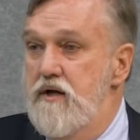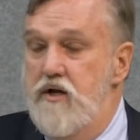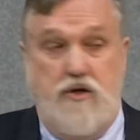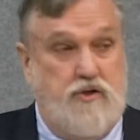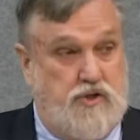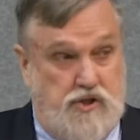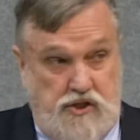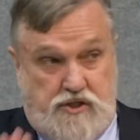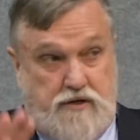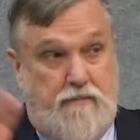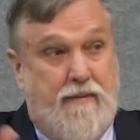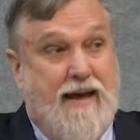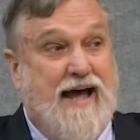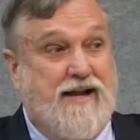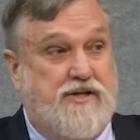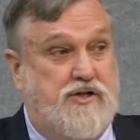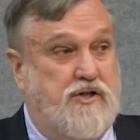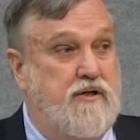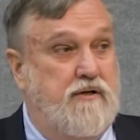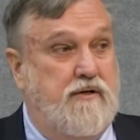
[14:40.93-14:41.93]
You just
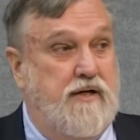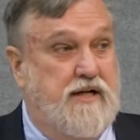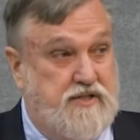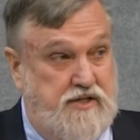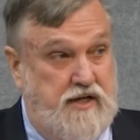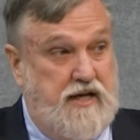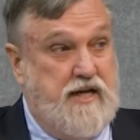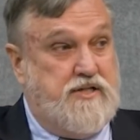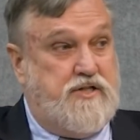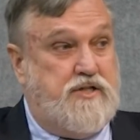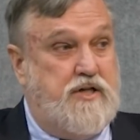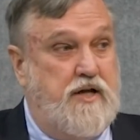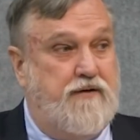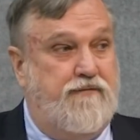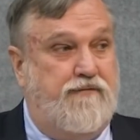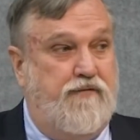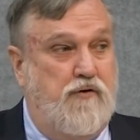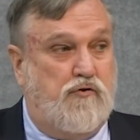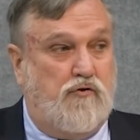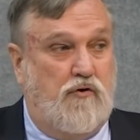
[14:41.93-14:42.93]
imagine, it's easy
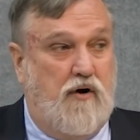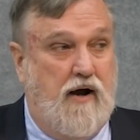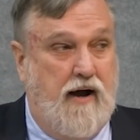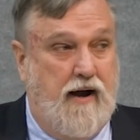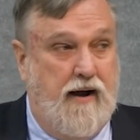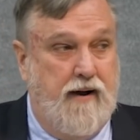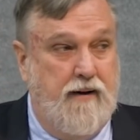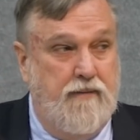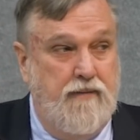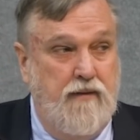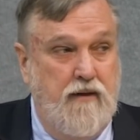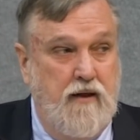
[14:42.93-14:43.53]
if you try.